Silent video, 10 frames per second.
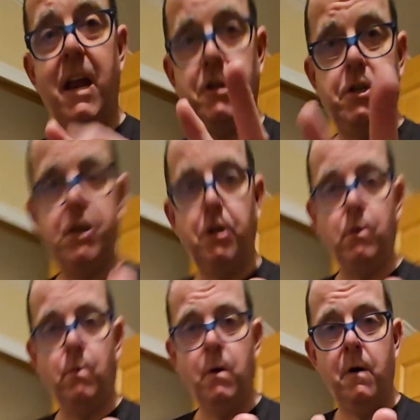and
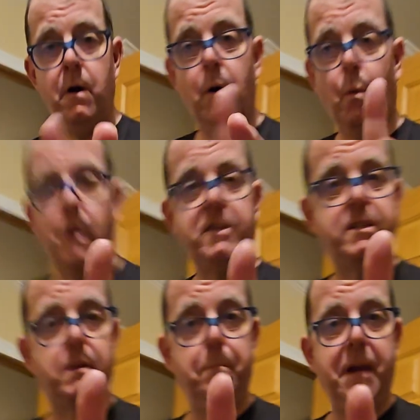two,
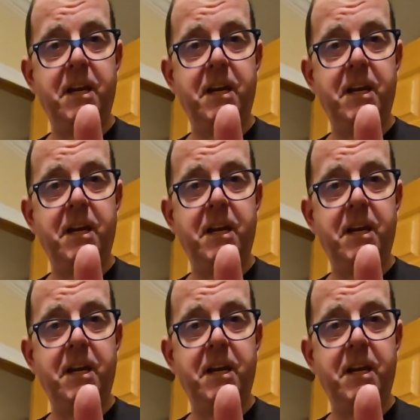once the